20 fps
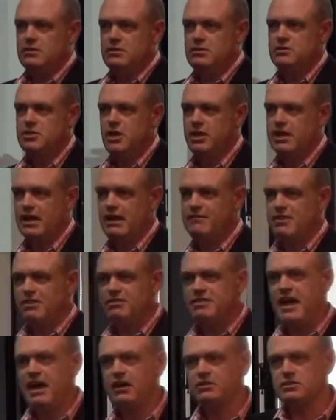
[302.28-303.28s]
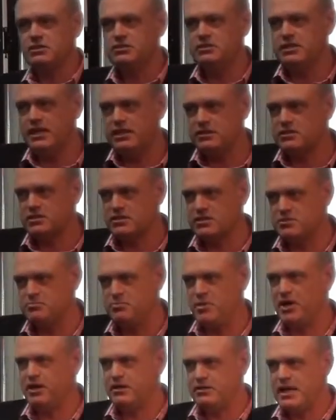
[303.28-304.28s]
So you can have 1,000 disks,
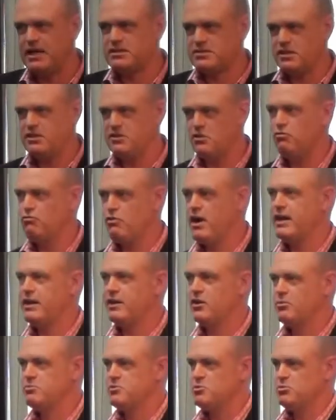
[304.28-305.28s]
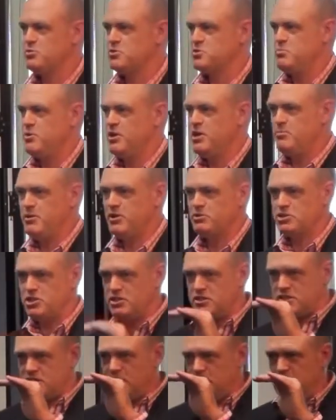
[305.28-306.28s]
but it's actually not running at optimal speed because
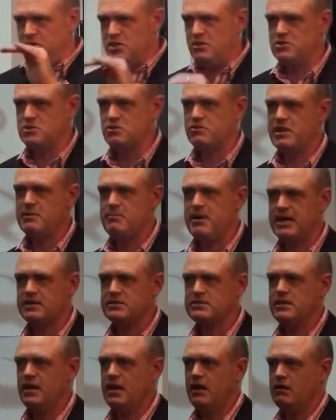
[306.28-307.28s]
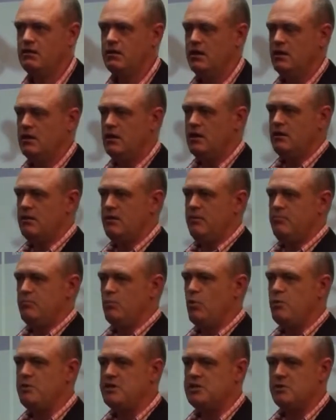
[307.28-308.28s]
your CPU is already maxed out.
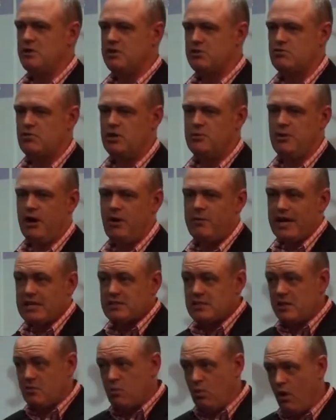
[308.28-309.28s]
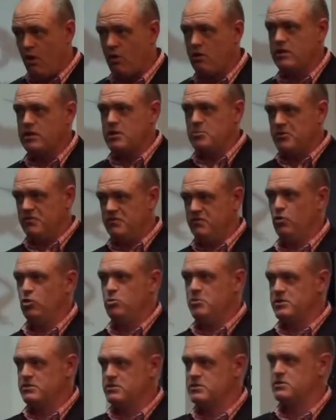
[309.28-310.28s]
what we do in 3PAR, we actually warrant the
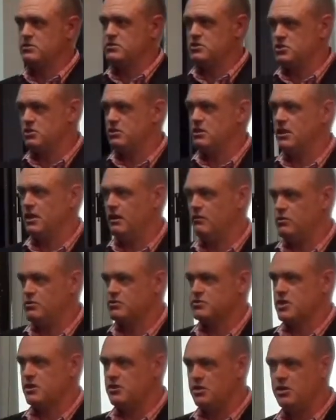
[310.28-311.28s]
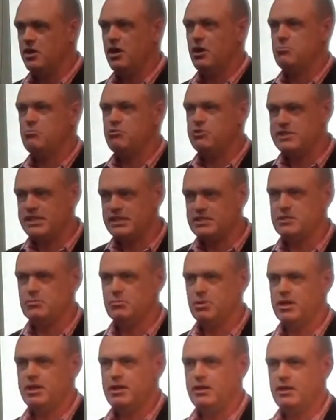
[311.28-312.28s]
performance to certain levels. So you know
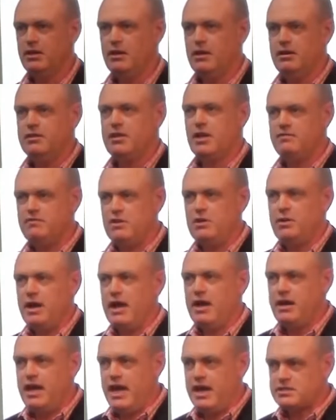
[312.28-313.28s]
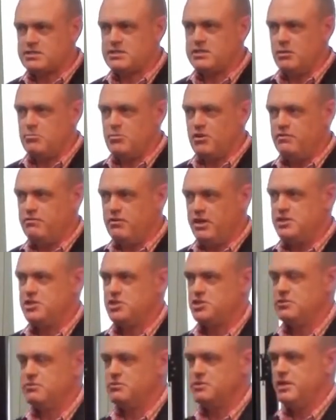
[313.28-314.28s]
predictably that if you add X number of
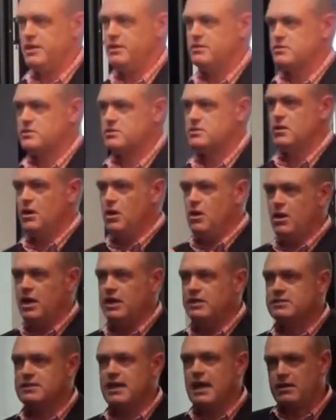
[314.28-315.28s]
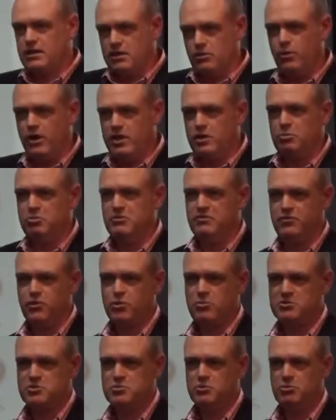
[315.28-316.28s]
additional disks, exactly where your
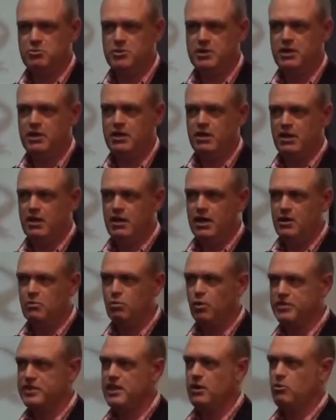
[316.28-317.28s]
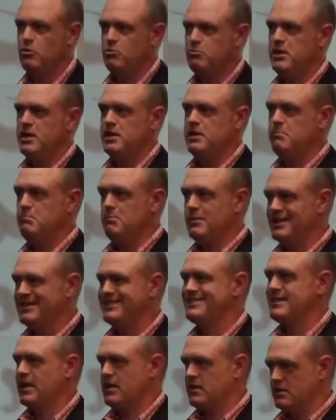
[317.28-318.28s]
performance will be and what that will mean in
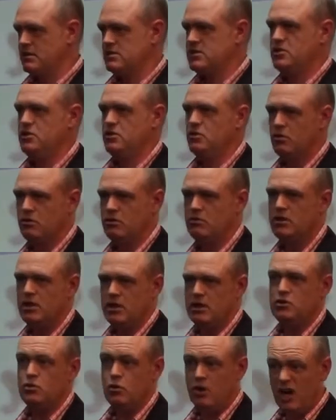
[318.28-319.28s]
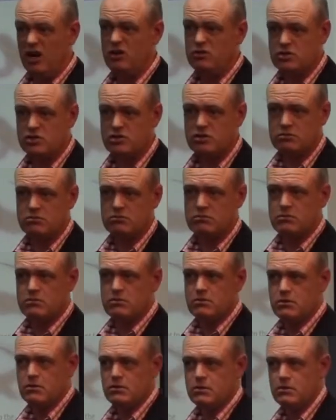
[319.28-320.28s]
milliseconds to your host.
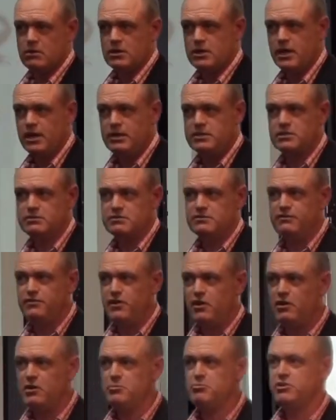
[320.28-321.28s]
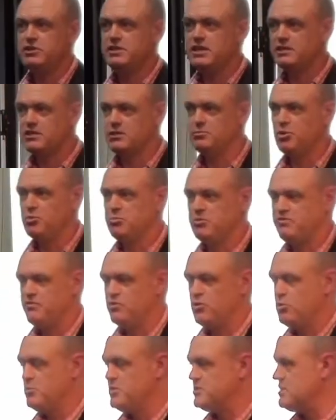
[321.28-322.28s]
Okay, so it's very predictable
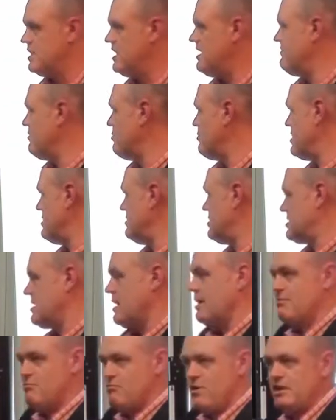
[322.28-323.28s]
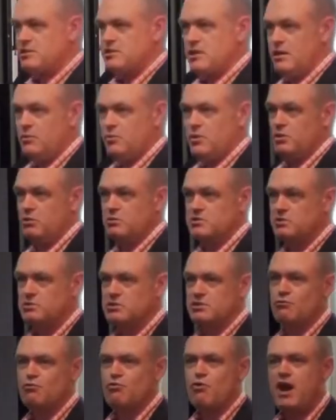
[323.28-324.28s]
performance, even when you start thrashing it with all
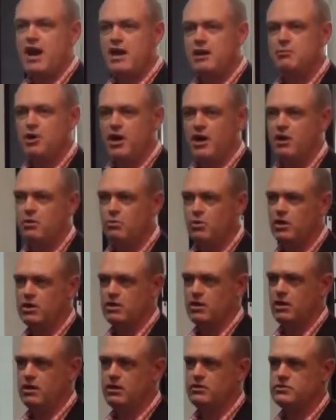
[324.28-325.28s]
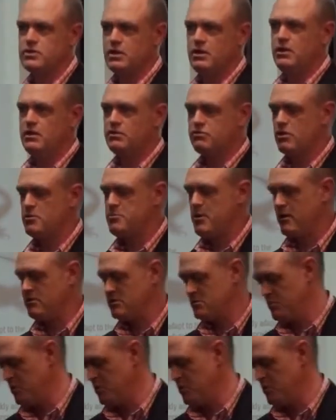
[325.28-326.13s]
sorts of random I/O workloads. 3PAR is